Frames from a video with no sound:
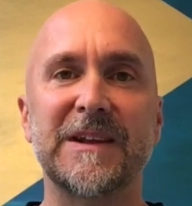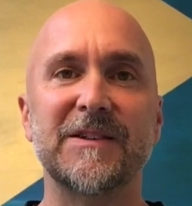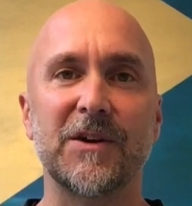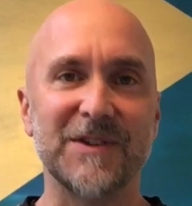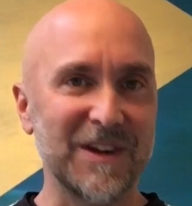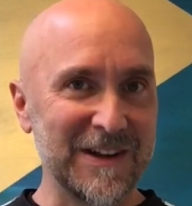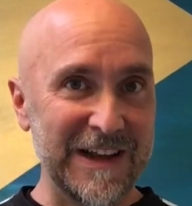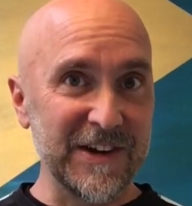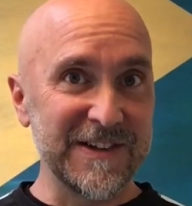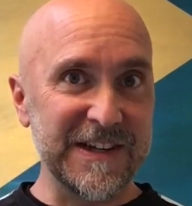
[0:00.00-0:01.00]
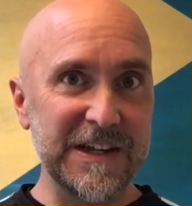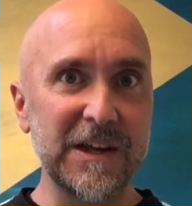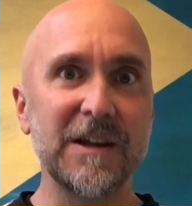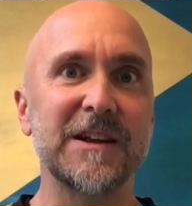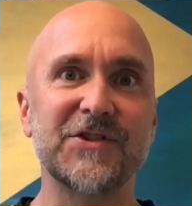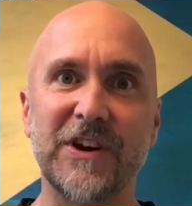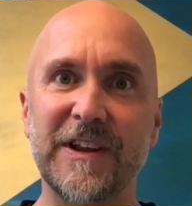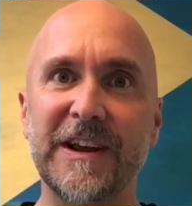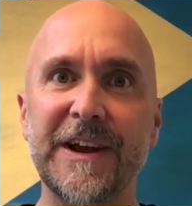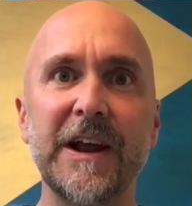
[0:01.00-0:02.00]
On letter T, let's try
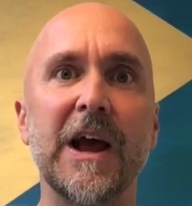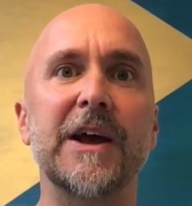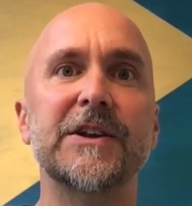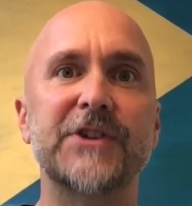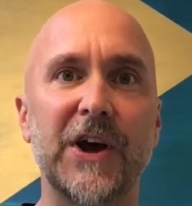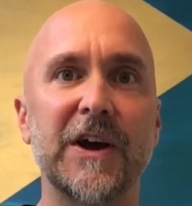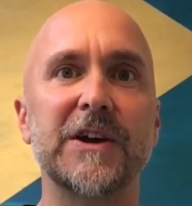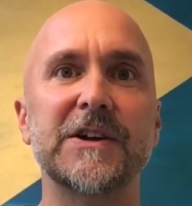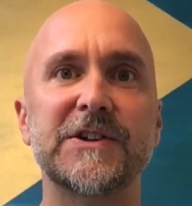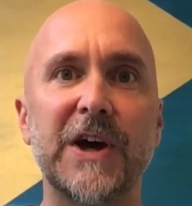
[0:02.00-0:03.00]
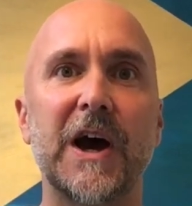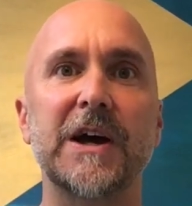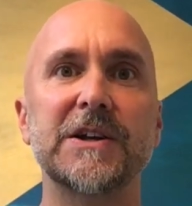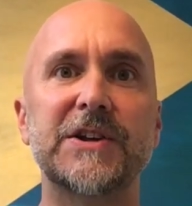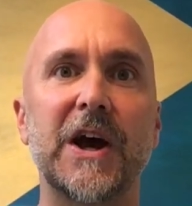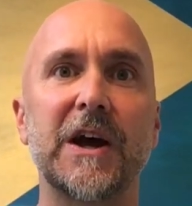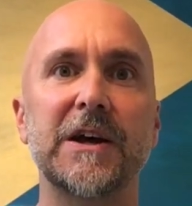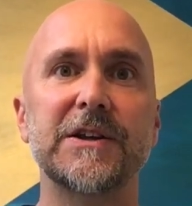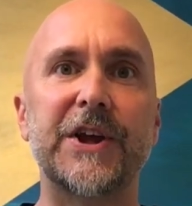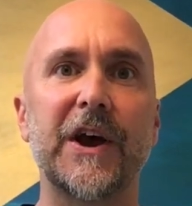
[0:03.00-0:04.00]
that again. T, t, t,
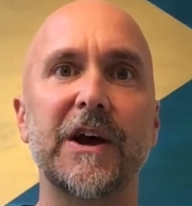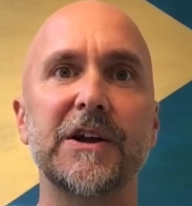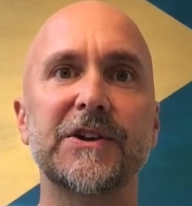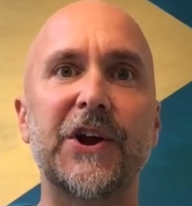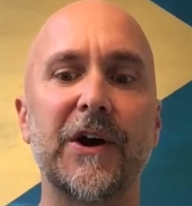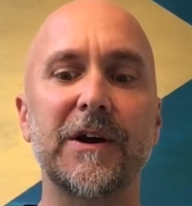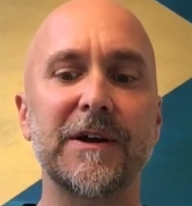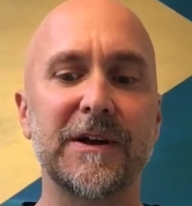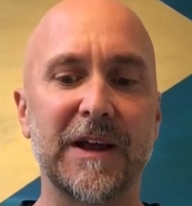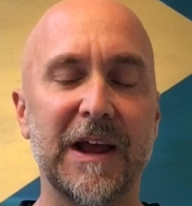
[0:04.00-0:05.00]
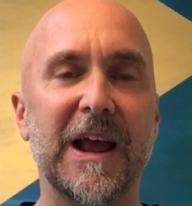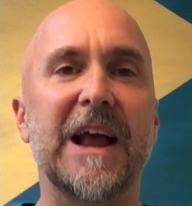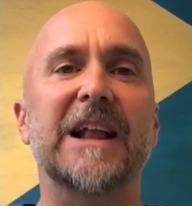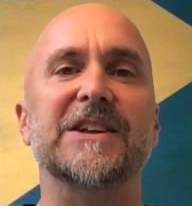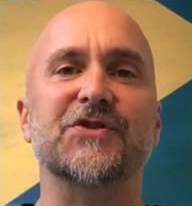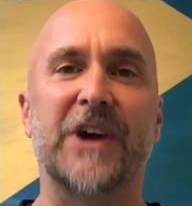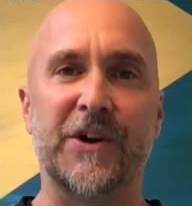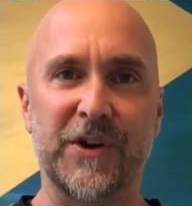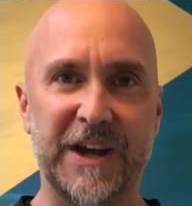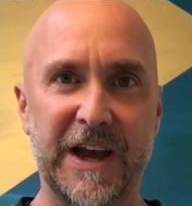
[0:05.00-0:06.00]
t, t. Let's try it
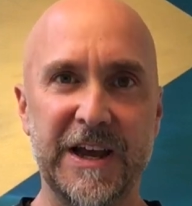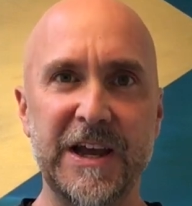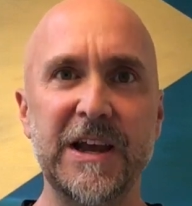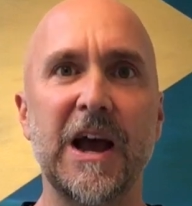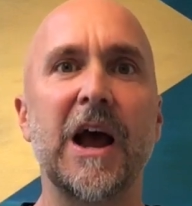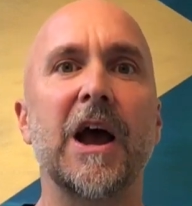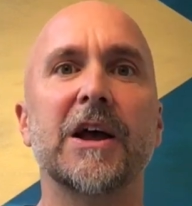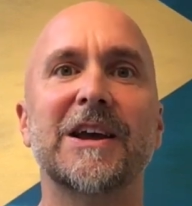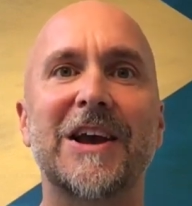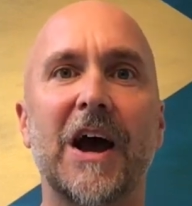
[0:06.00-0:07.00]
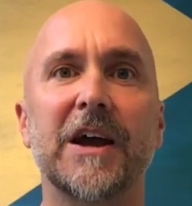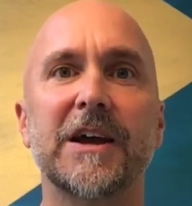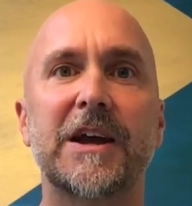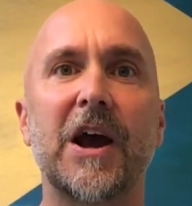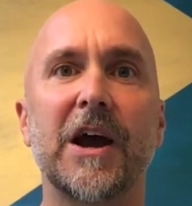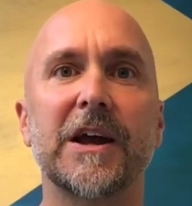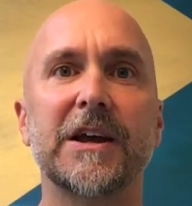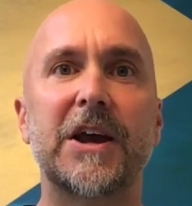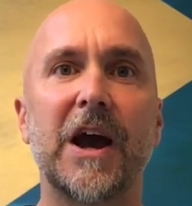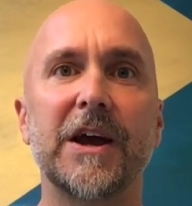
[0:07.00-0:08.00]
on K. K, k,
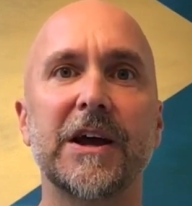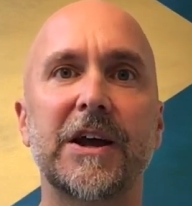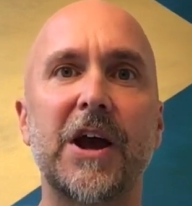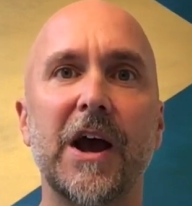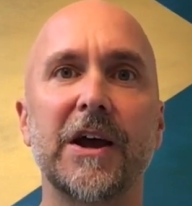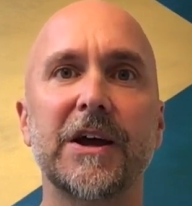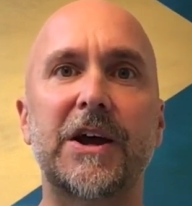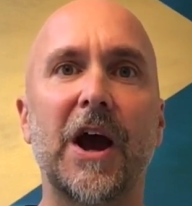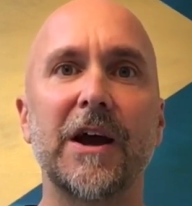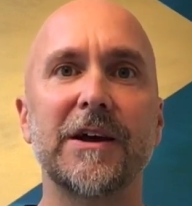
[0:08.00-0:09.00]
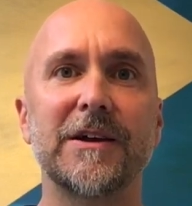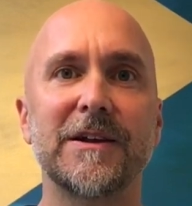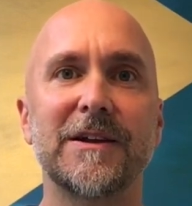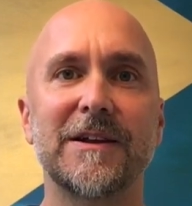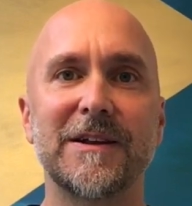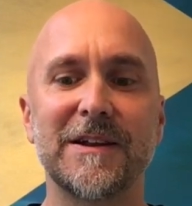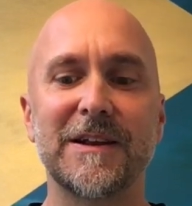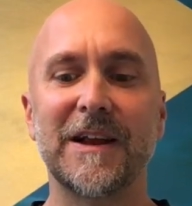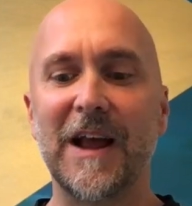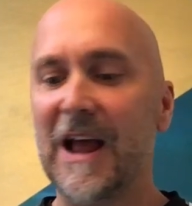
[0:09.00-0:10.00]
k, k, k.
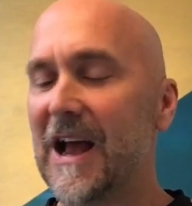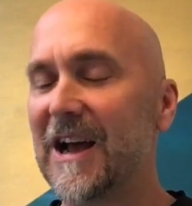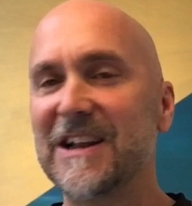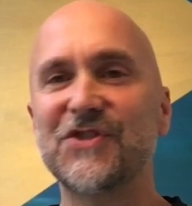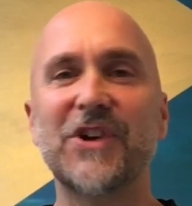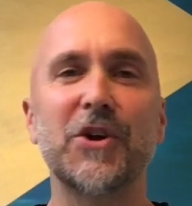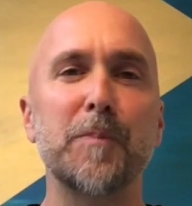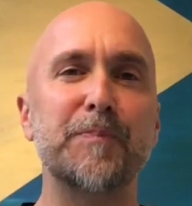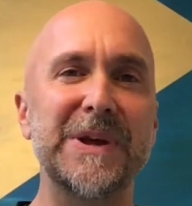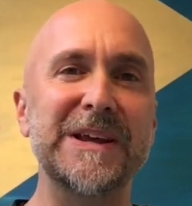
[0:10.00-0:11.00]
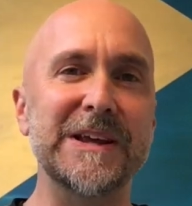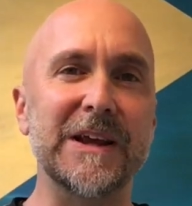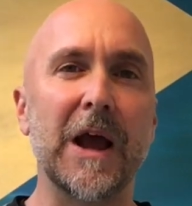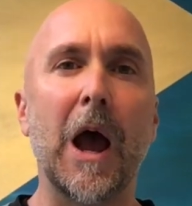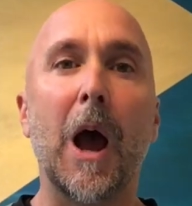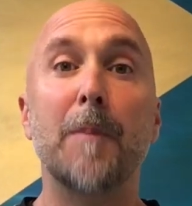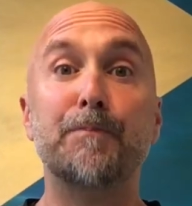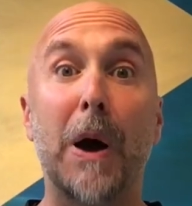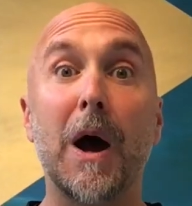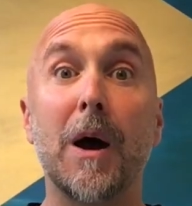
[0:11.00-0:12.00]
And let's try it on P.
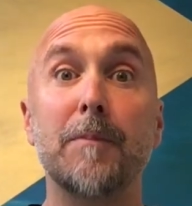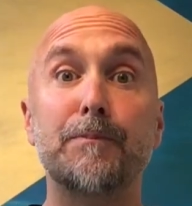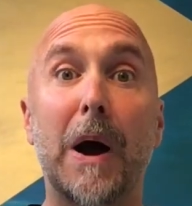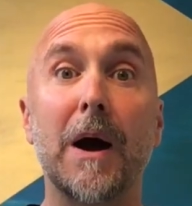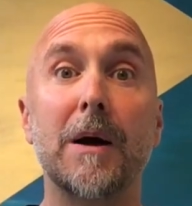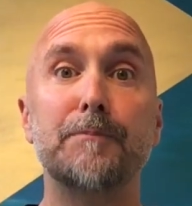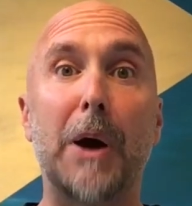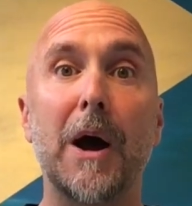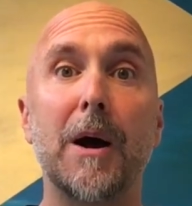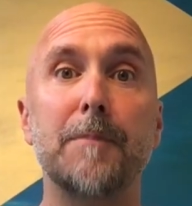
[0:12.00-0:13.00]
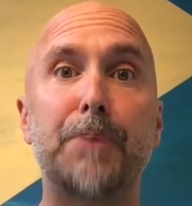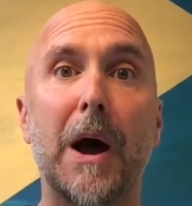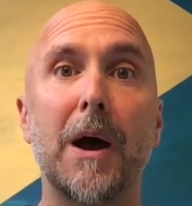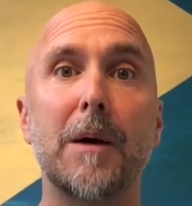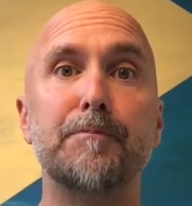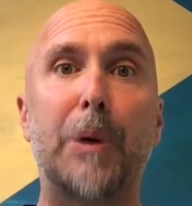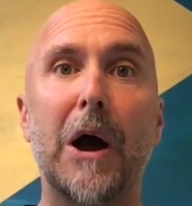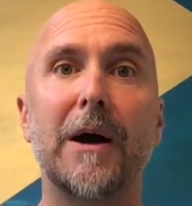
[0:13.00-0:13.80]
P, p, p, p, p.